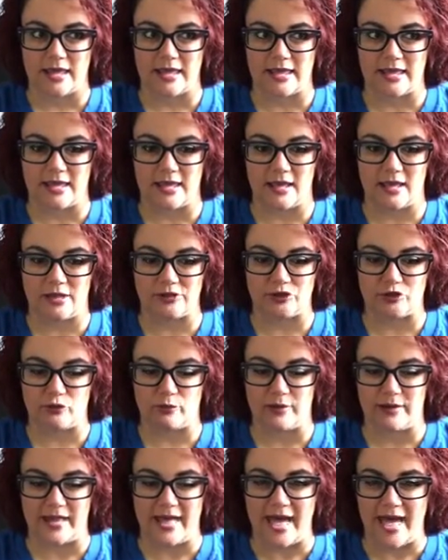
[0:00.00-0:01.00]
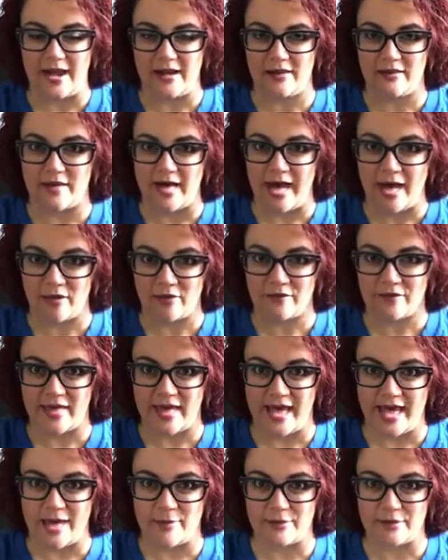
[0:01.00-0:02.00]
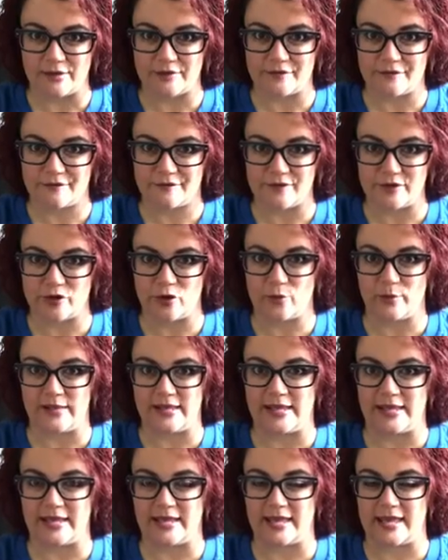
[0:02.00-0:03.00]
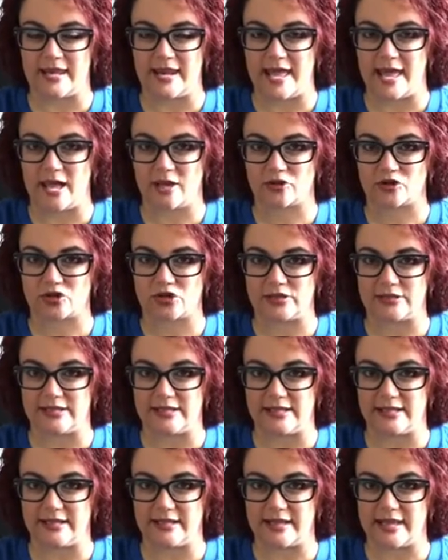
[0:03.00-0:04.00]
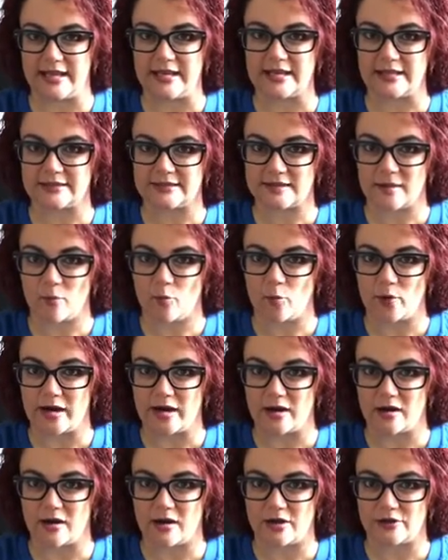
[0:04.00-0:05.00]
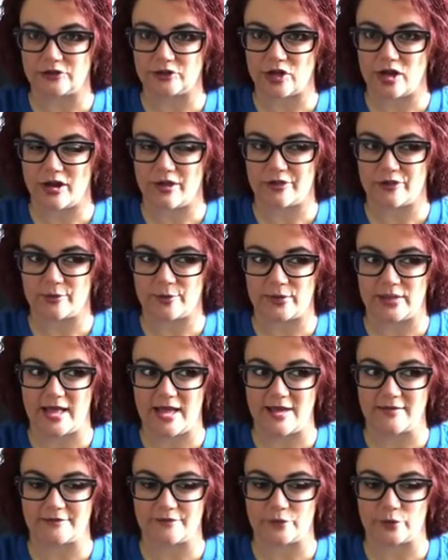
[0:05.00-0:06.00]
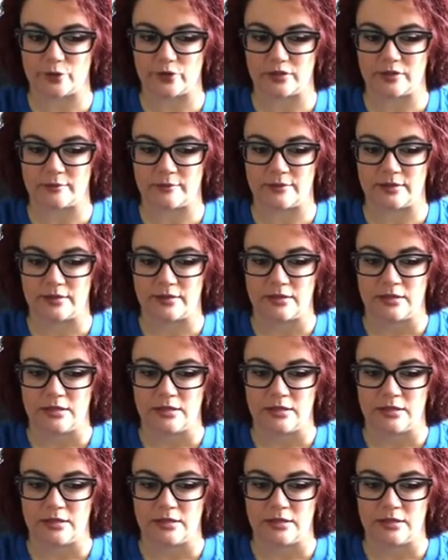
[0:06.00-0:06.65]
and you've been out of the habit of filming and actually getting somewhere on your author platform,